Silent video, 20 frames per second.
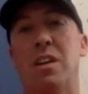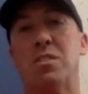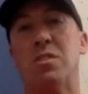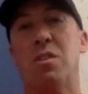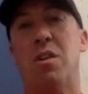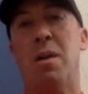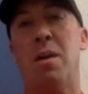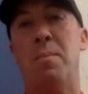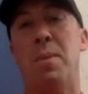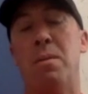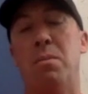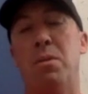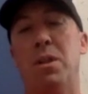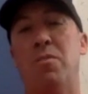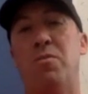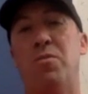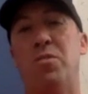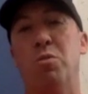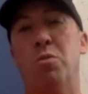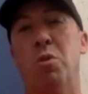So I'm able
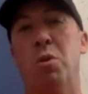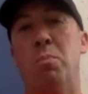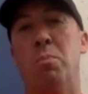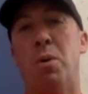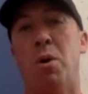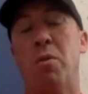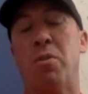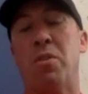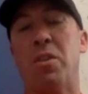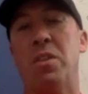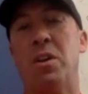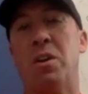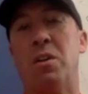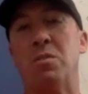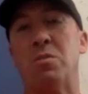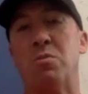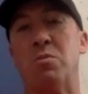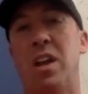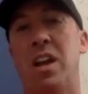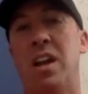to fuel both of
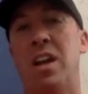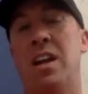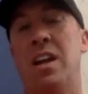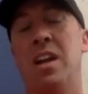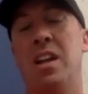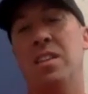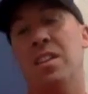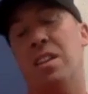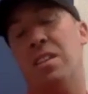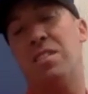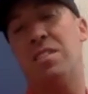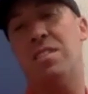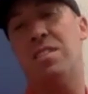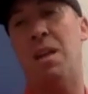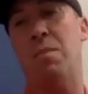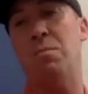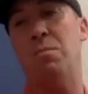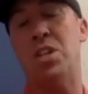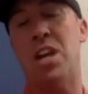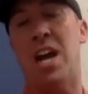those in the
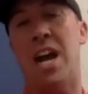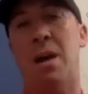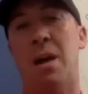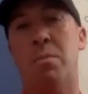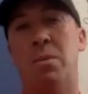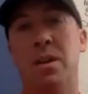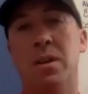same job.